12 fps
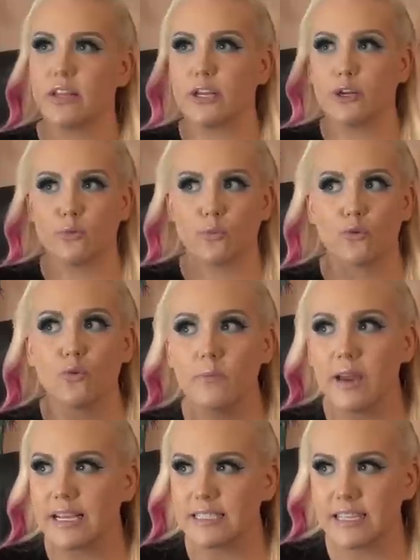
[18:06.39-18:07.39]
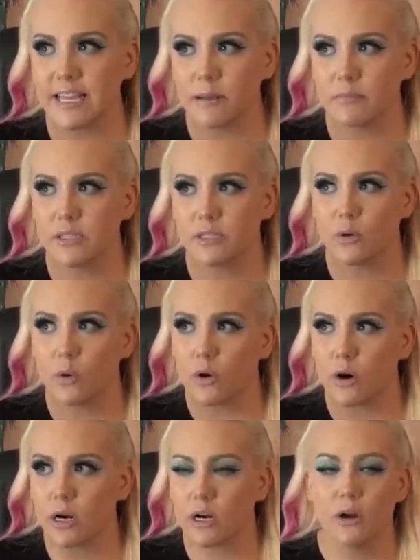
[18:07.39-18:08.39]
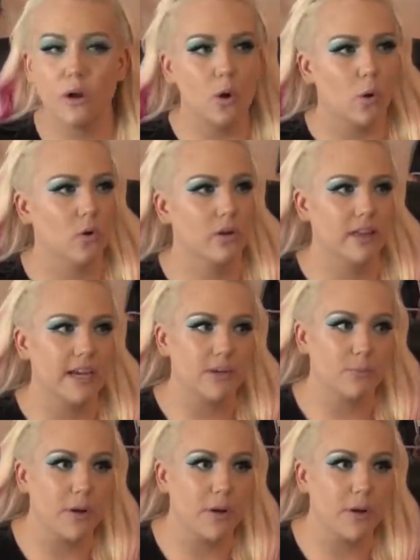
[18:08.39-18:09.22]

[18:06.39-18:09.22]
like your roommate slams the door, or like your